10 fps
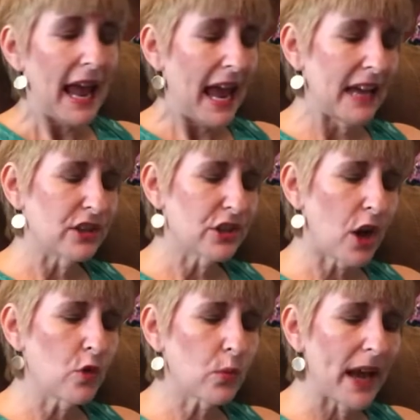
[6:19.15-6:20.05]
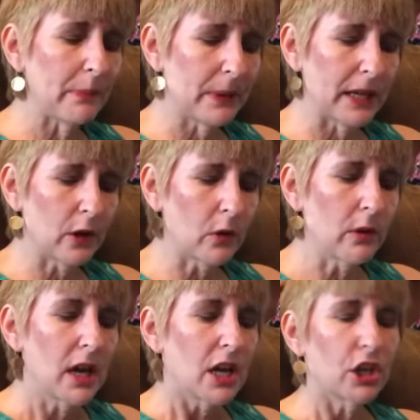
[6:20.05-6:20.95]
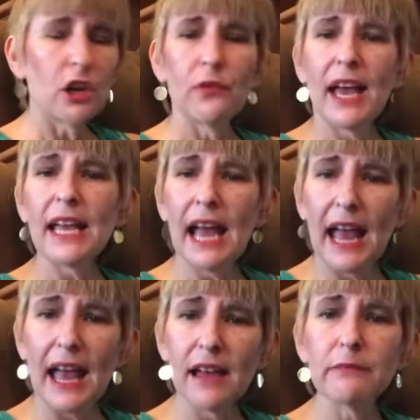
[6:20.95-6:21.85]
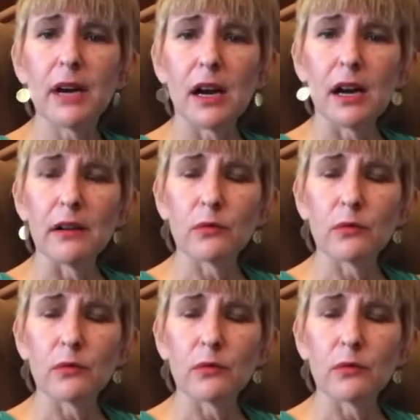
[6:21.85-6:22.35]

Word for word: and so red pill you know they had uh,